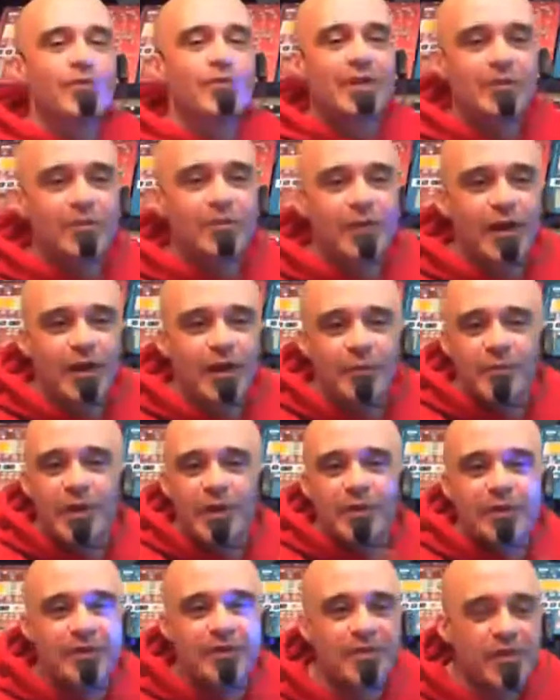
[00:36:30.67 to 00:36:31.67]
really, like
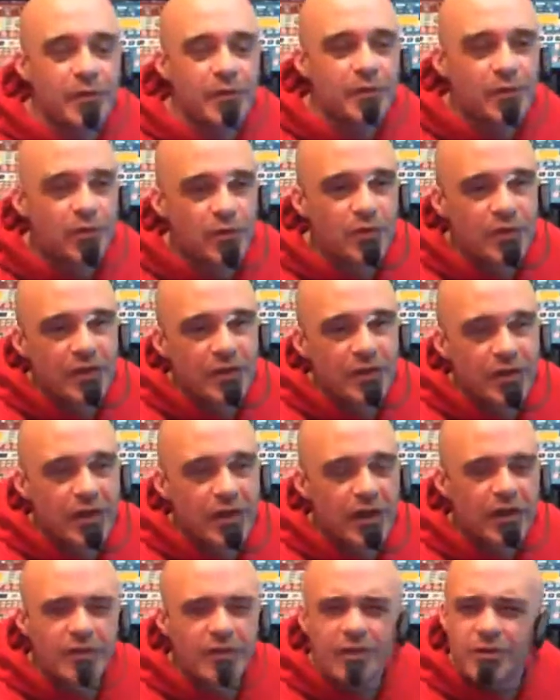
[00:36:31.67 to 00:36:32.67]
me and Tim were talking
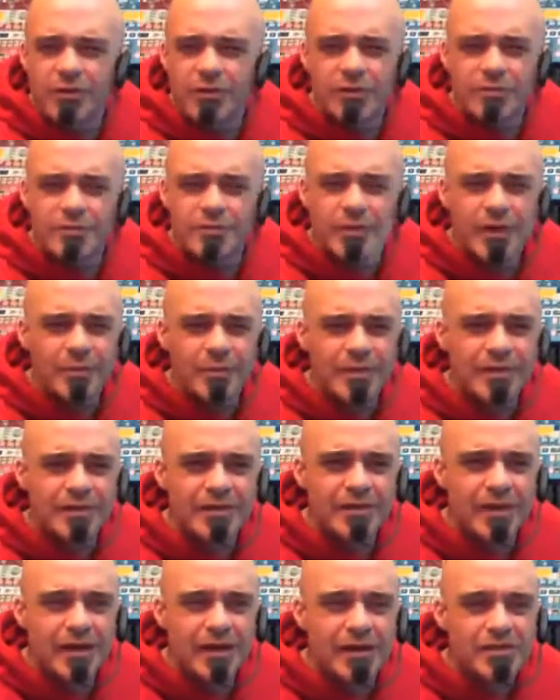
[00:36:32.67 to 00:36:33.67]
earlier, I think, or it might have
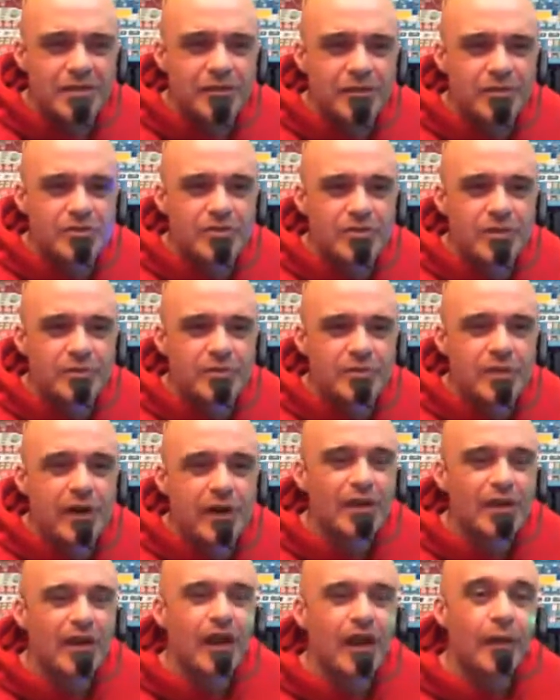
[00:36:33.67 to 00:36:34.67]
been actually on the stream as
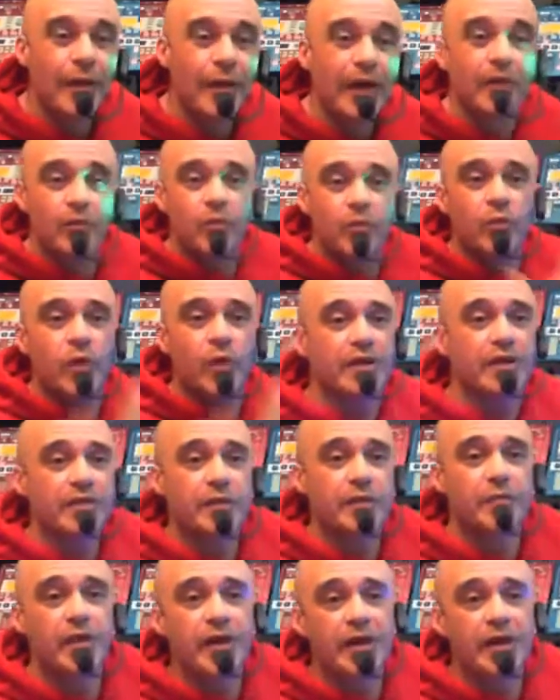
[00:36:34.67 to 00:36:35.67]
well, about when I
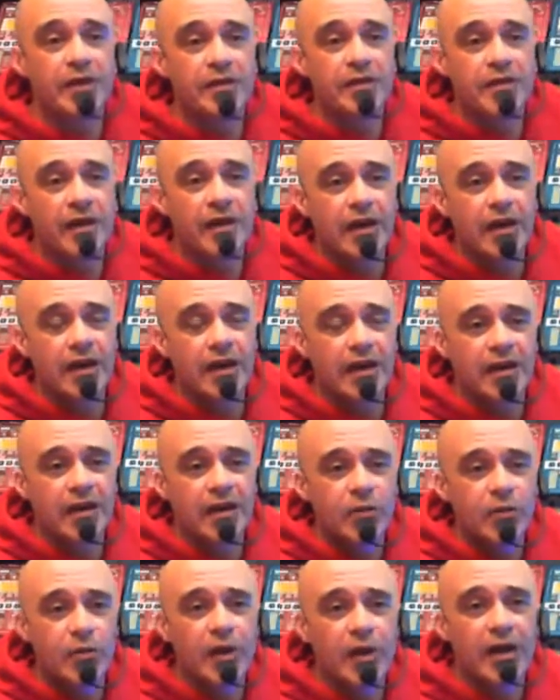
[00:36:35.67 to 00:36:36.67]
did my
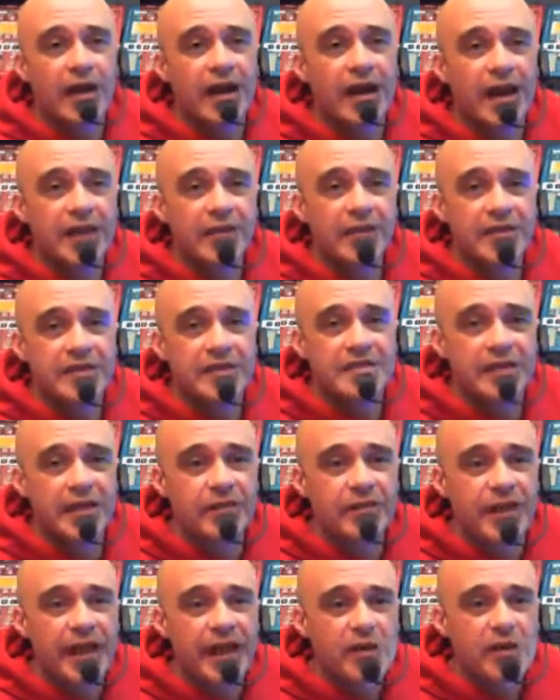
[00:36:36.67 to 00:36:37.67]
why a clown needs
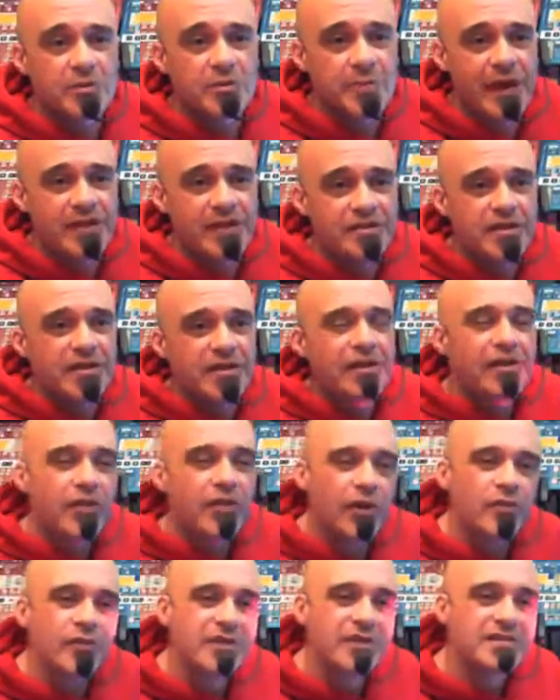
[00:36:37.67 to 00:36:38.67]
11 chaos pads.
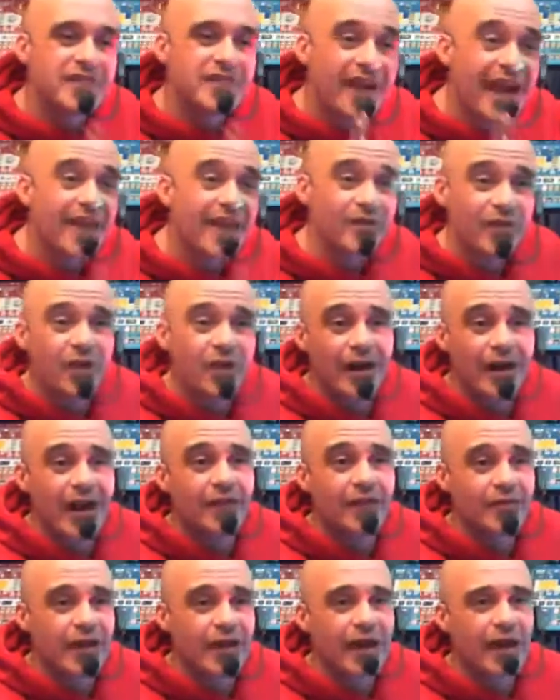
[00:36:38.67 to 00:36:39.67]
The only reason I haven't got
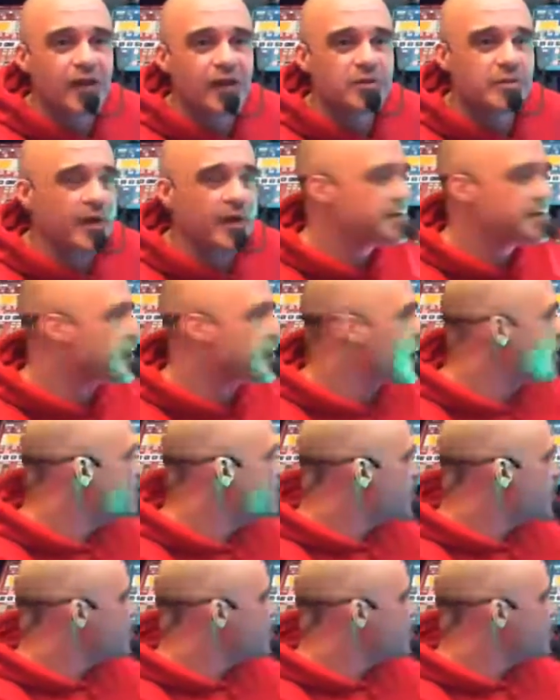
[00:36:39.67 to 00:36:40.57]
11 chaos pads now is